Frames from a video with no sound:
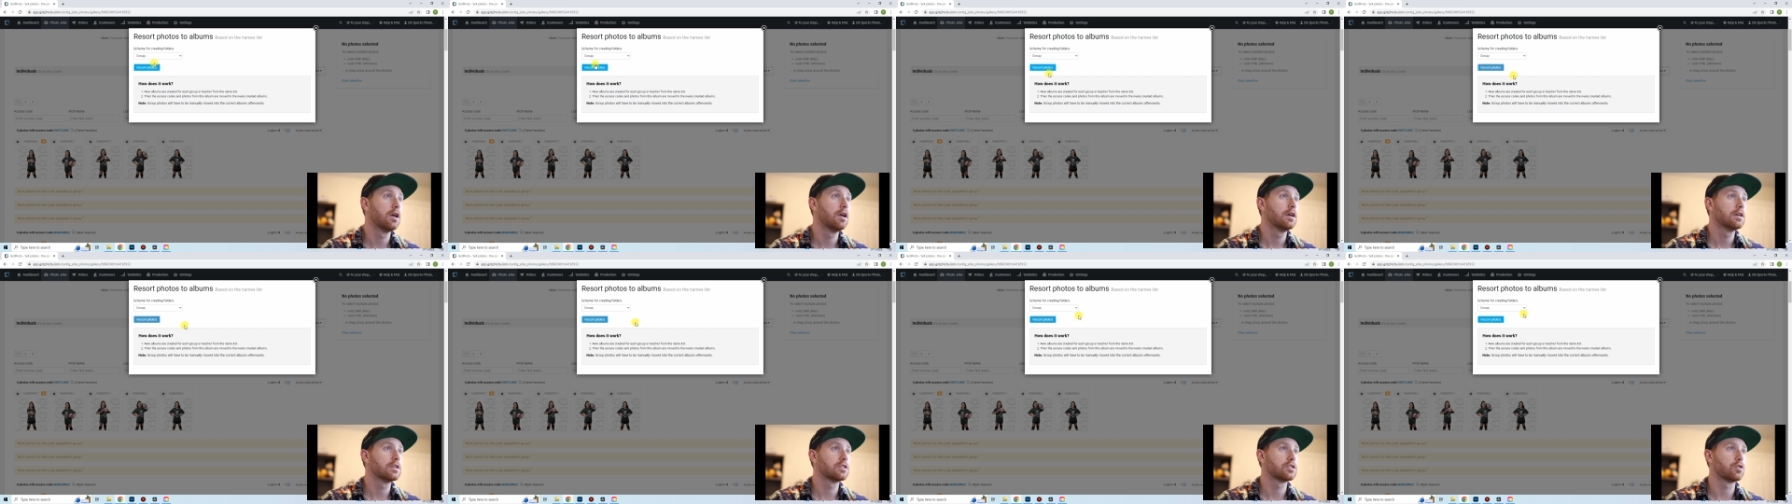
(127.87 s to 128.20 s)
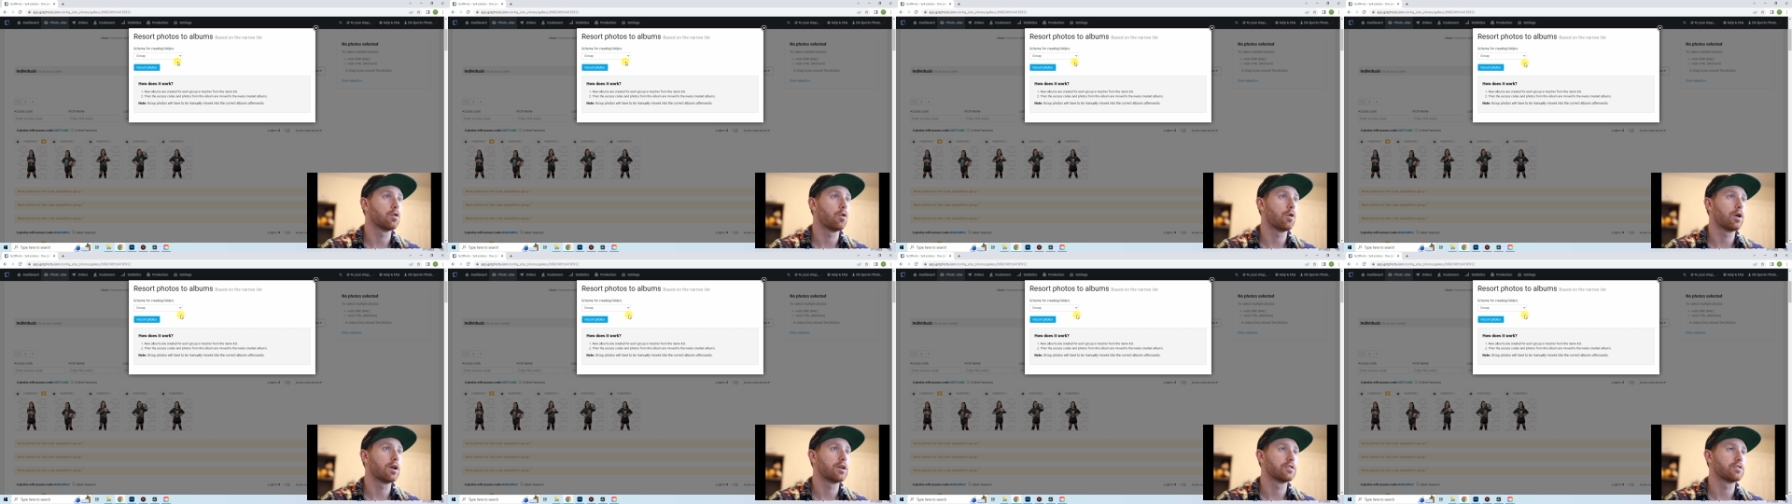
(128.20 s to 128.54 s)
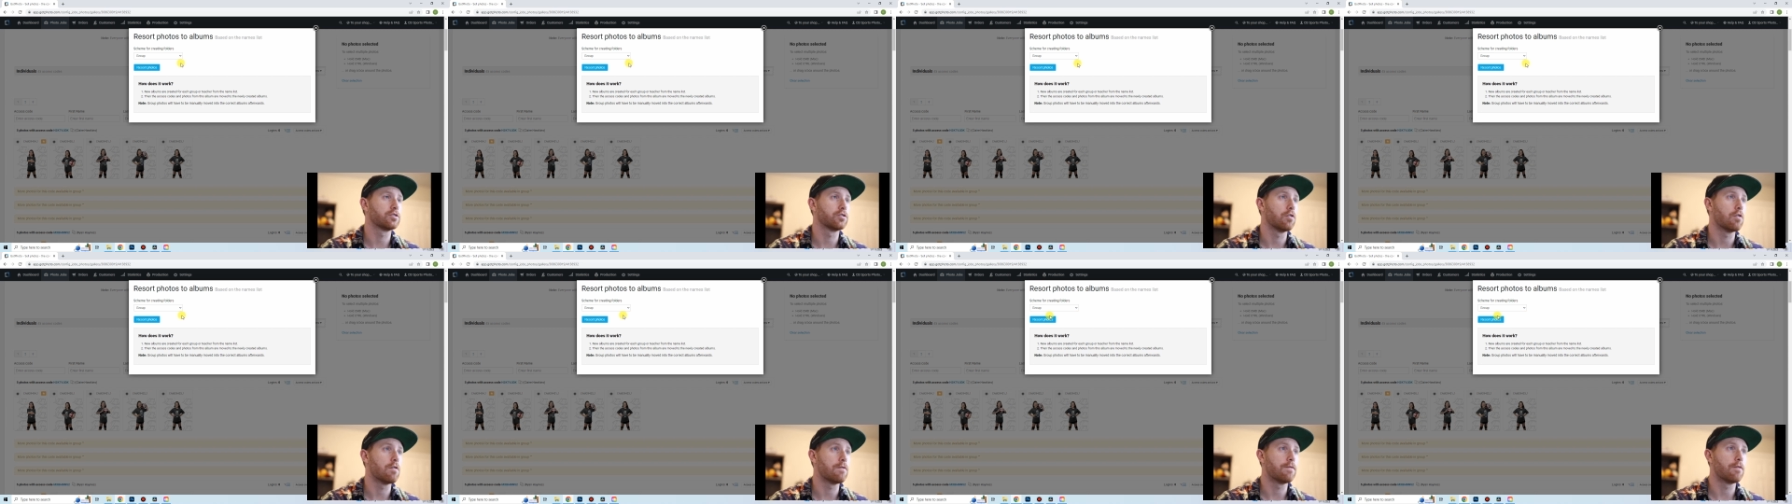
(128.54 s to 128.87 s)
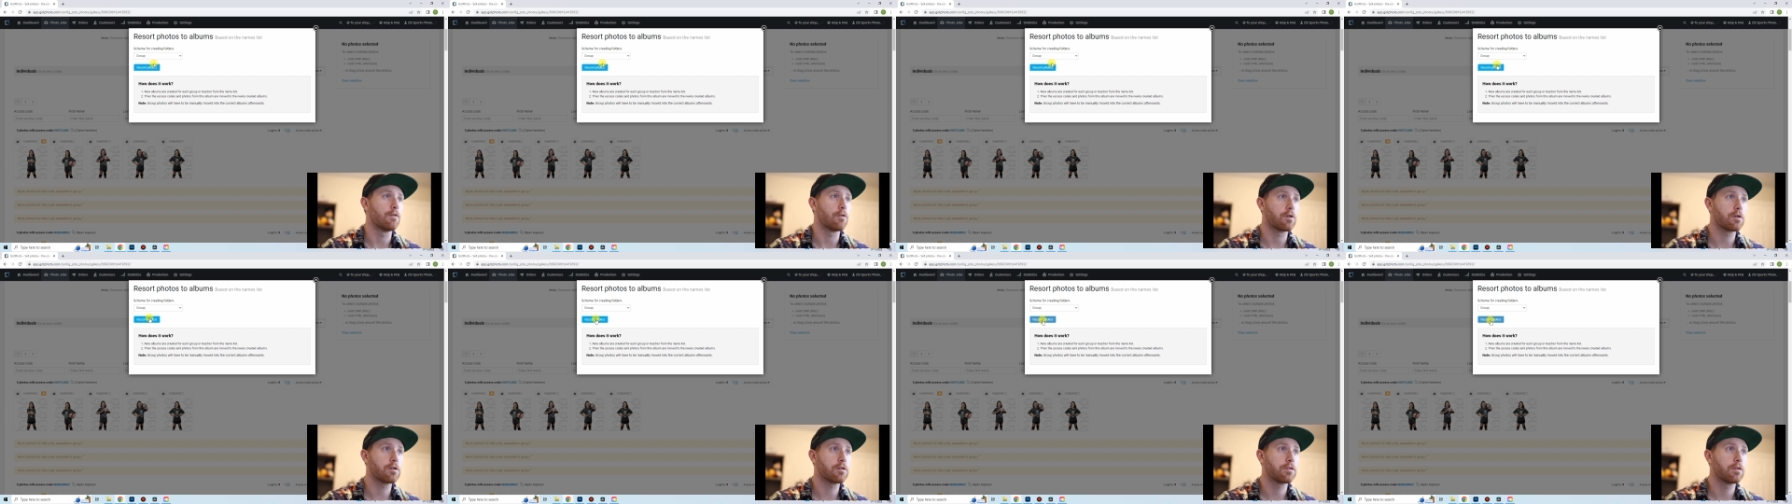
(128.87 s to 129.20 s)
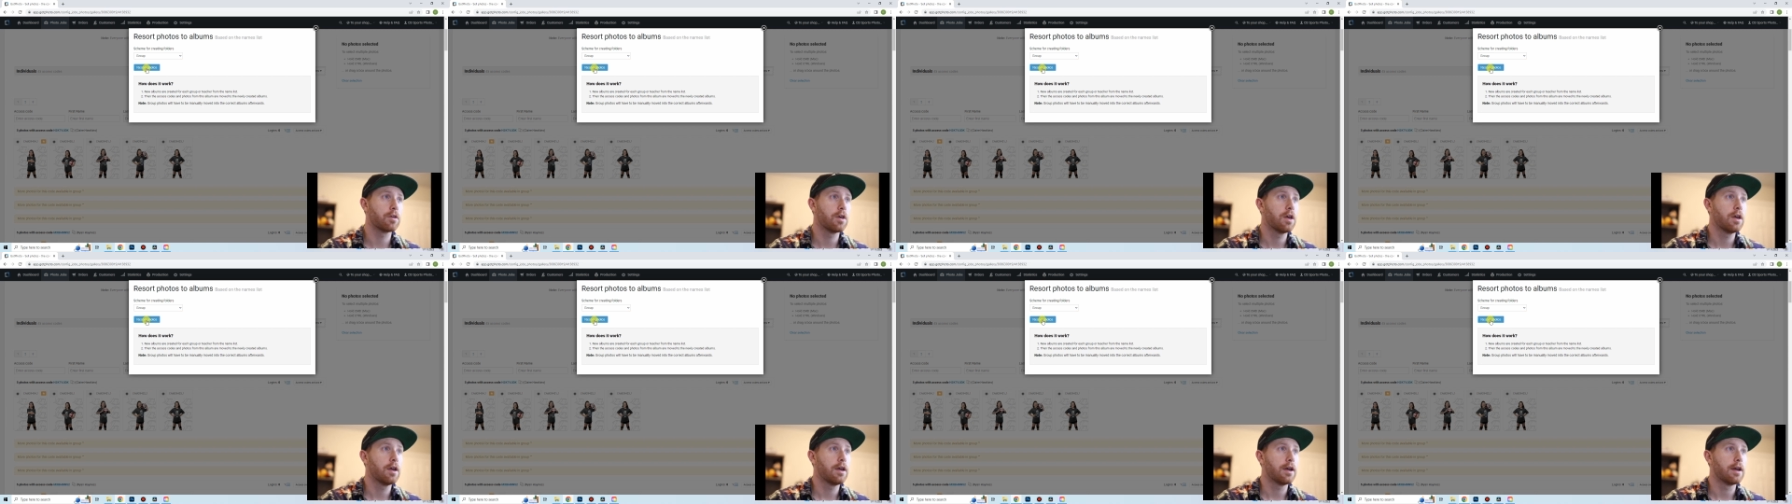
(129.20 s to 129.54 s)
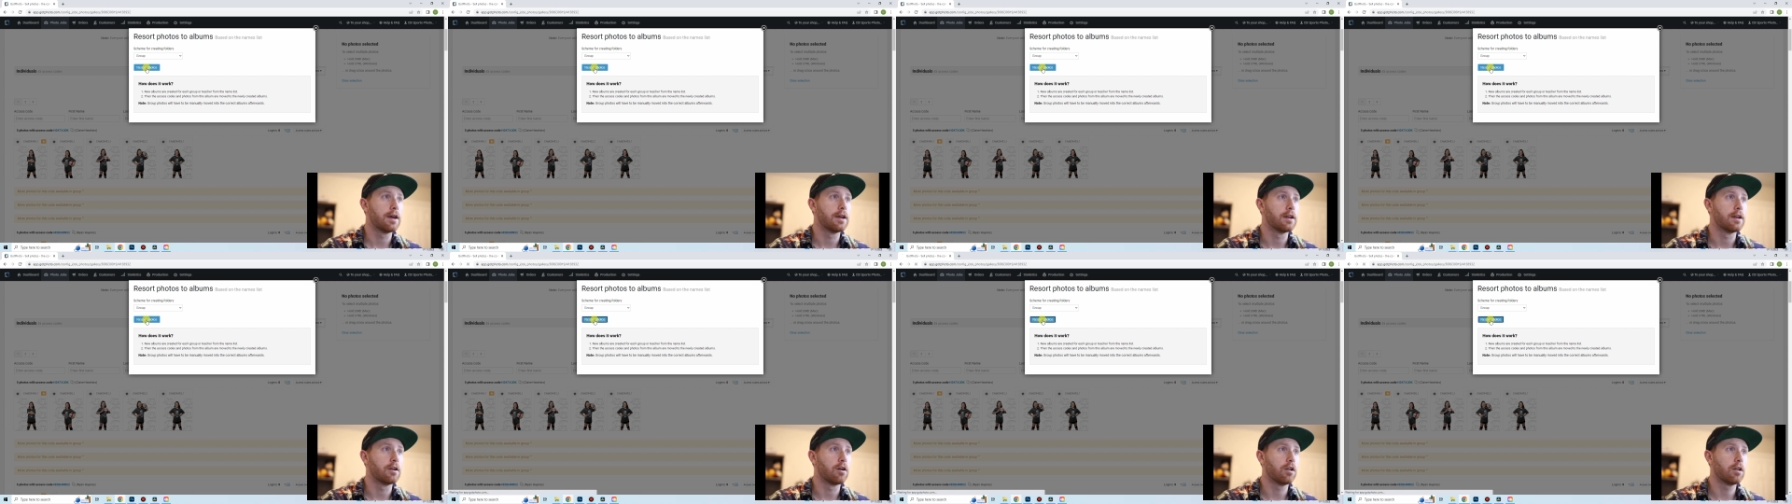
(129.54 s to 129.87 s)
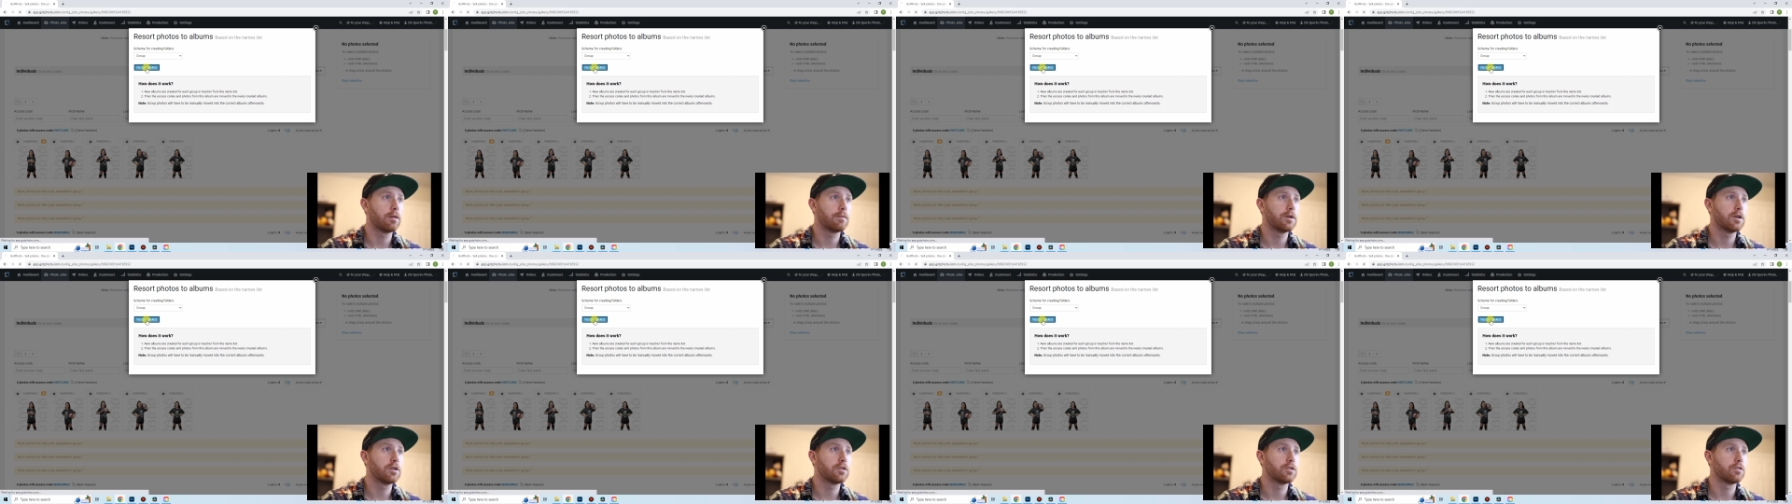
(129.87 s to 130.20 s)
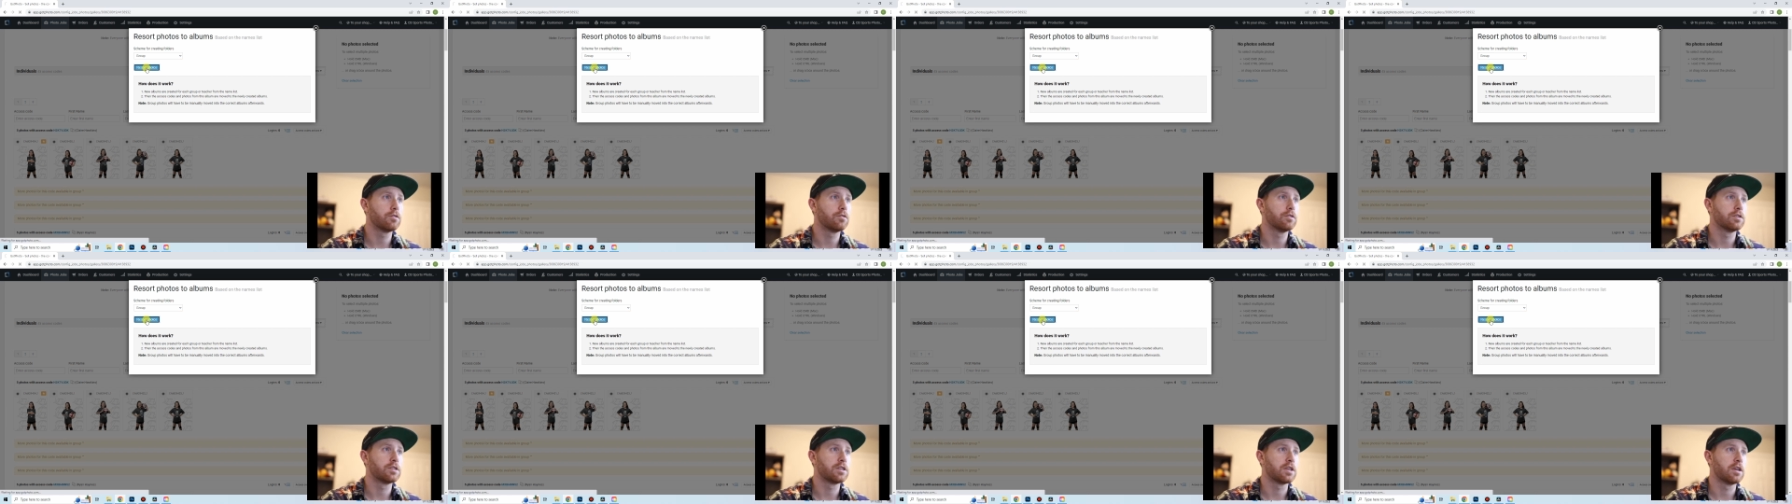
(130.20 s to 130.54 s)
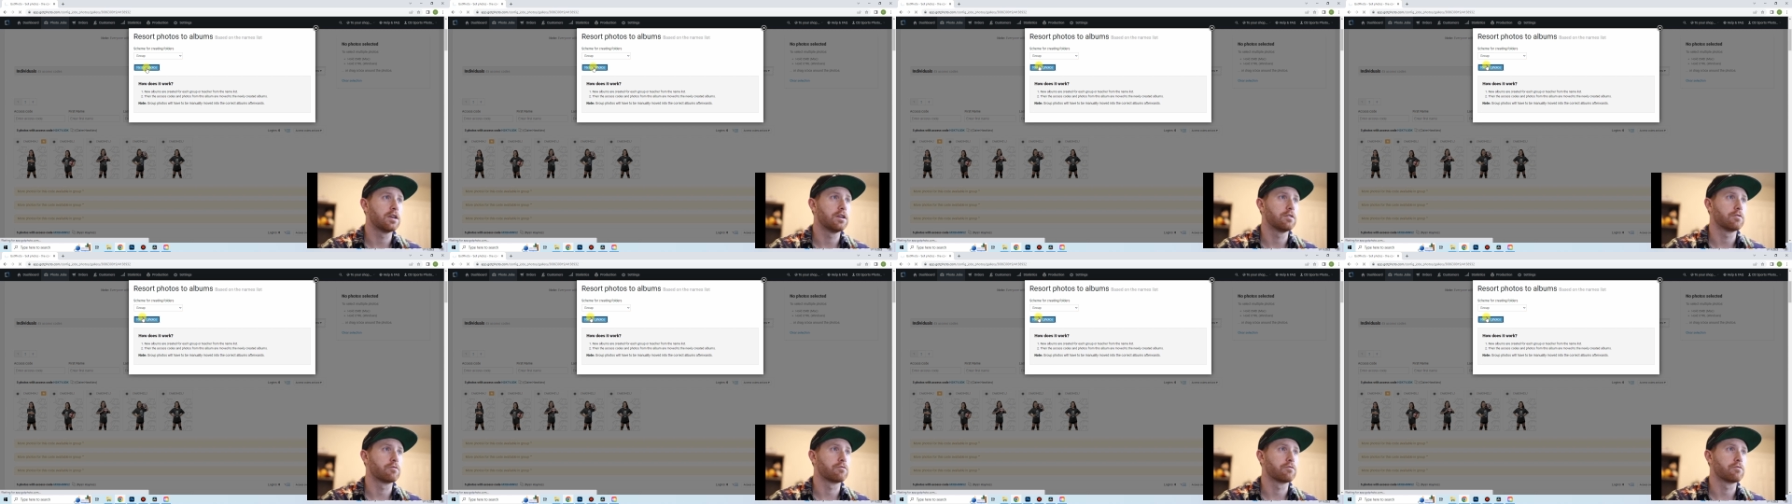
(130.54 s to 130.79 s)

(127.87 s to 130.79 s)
so on and so forth. And then all I'm going to do is hit